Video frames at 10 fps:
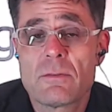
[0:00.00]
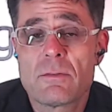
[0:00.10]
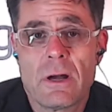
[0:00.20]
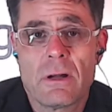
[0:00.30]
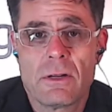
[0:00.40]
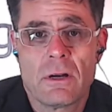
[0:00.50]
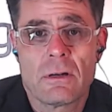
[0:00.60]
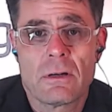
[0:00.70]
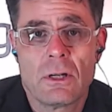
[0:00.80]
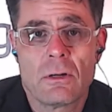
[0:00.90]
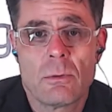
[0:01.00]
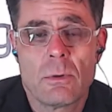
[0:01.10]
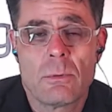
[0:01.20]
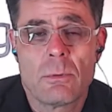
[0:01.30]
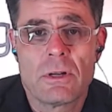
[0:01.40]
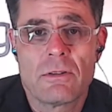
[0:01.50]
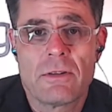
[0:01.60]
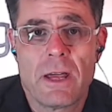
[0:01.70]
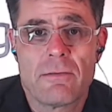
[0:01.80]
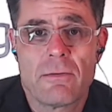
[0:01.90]
the business model here?
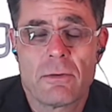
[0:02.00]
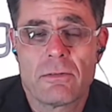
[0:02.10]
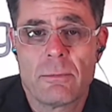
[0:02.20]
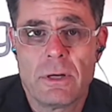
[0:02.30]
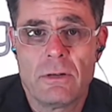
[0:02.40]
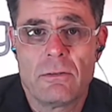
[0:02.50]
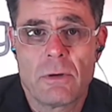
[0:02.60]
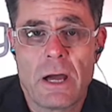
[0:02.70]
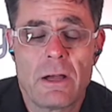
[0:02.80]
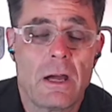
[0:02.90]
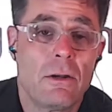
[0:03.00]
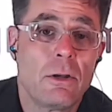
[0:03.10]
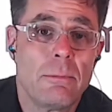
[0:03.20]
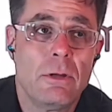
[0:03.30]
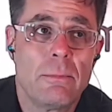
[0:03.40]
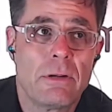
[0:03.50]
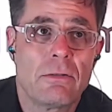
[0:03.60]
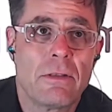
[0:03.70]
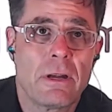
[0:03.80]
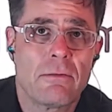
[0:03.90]
What does it take for somebody to? I know you
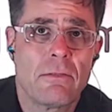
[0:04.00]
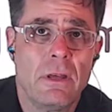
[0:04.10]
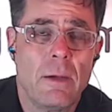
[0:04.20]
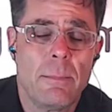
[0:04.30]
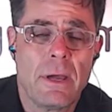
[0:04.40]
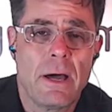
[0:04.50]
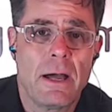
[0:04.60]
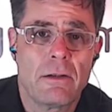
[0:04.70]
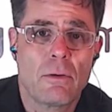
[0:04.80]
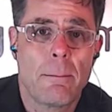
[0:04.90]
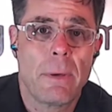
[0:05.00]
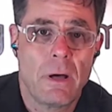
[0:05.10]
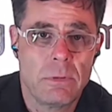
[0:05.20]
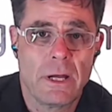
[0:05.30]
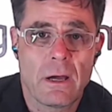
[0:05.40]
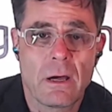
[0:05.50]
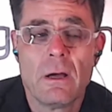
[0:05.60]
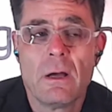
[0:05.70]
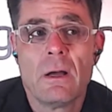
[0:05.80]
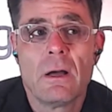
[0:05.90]
mentioned that if the API is
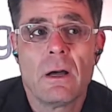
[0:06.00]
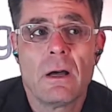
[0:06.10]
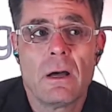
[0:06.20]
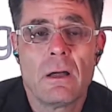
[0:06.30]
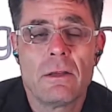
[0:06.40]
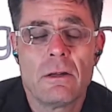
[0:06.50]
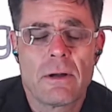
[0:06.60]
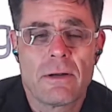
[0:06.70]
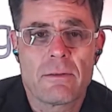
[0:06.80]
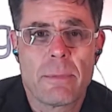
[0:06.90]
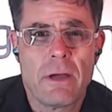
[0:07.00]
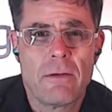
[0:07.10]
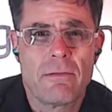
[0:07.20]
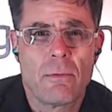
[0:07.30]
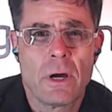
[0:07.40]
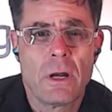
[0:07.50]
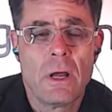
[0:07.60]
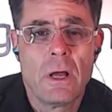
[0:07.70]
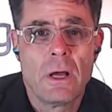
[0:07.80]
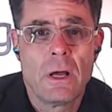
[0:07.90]
public, you don't have to pay for